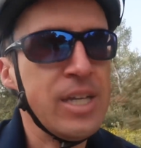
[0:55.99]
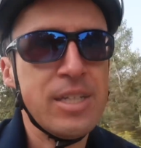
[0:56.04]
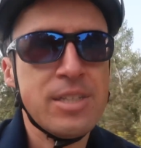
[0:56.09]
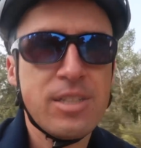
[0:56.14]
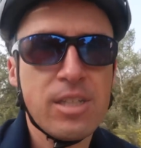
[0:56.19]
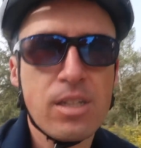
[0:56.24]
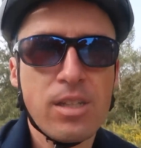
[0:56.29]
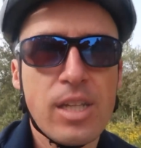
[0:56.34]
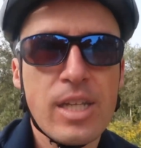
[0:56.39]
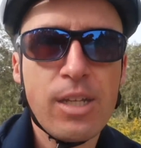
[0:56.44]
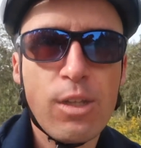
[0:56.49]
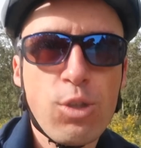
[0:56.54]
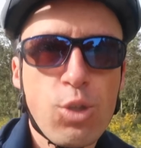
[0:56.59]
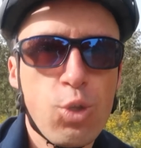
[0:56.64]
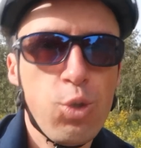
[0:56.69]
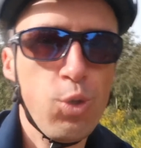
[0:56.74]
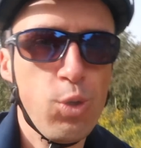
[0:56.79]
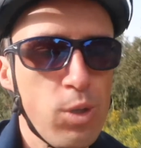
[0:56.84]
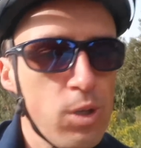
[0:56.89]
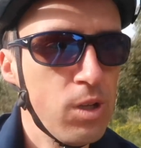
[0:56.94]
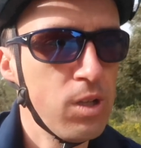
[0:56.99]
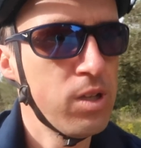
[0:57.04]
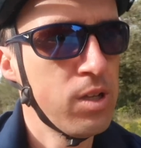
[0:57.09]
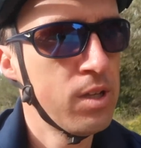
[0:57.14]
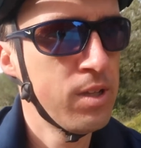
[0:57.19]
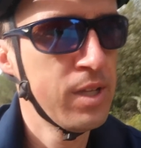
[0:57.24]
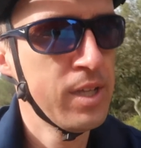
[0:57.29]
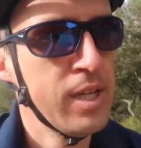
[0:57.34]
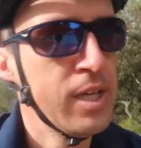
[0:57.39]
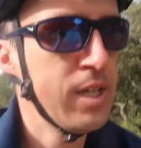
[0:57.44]
It's a little cool,
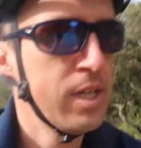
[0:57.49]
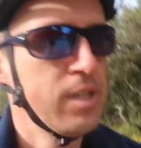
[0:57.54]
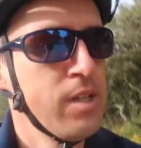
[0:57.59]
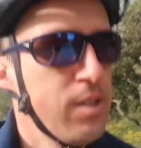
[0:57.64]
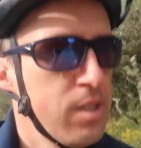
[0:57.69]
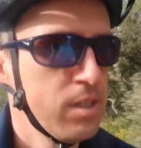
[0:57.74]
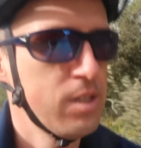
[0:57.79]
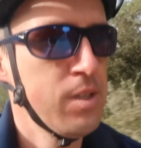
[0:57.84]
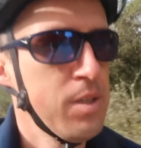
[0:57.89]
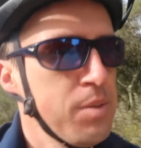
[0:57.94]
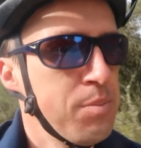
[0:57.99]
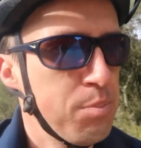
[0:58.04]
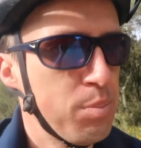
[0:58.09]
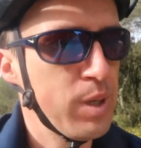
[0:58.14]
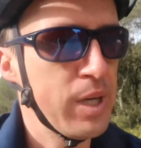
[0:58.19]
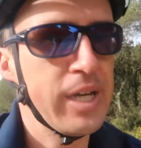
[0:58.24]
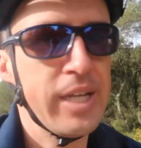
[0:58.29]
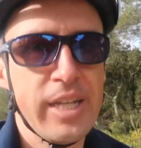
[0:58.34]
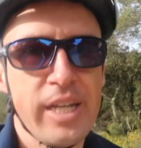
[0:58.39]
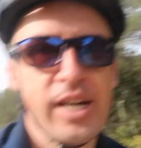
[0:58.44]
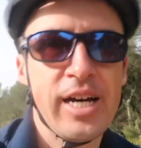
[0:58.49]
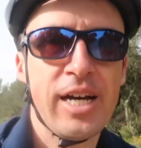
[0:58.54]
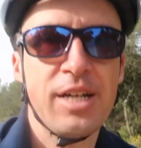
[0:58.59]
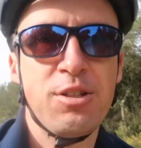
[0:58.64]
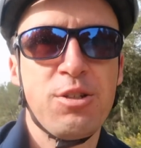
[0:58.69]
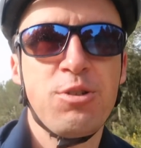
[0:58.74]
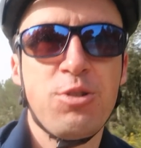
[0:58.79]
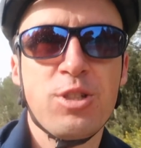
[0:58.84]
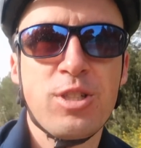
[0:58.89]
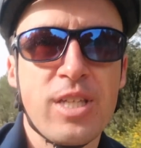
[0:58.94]
but I
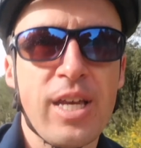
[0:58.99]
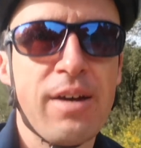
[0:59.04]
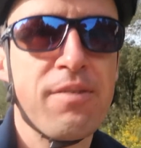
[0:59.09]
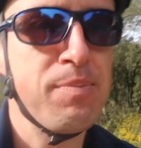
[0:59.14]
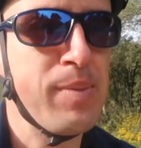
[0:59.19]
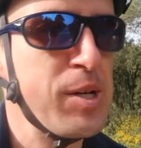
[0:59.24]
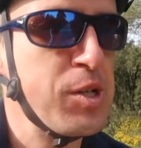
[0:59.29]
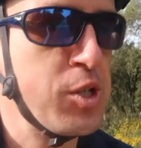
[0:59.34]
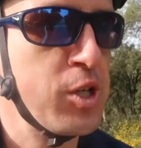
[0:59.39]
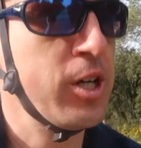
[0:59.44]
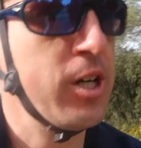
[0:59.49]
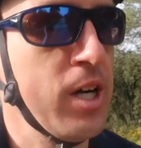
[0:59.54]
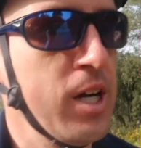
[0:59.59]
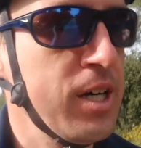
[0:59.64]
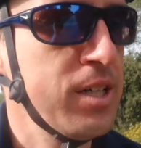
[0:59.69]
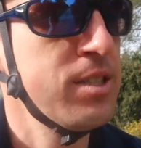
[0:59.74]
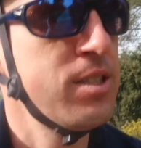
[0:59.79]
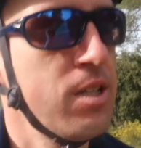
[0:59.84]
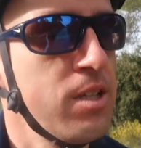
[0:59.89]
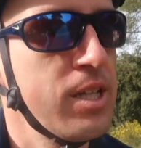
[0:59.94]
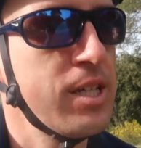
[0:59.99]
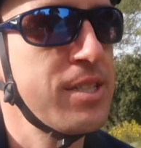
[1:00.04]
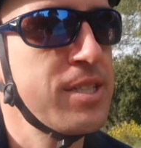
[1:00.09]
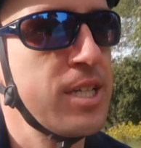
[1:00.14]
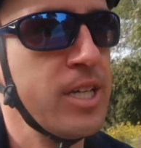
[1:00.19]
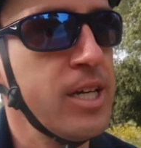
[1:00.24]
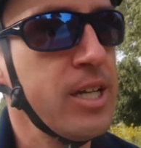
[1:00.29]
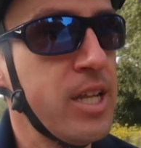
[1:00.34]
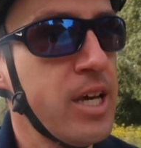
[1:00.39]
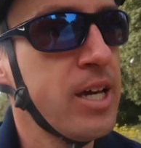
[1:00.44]
do just have my shirt on, so that's
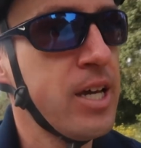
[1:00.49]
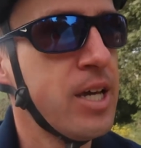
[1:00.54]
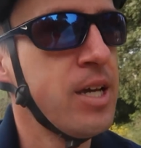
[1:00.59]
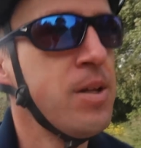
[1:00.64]
good.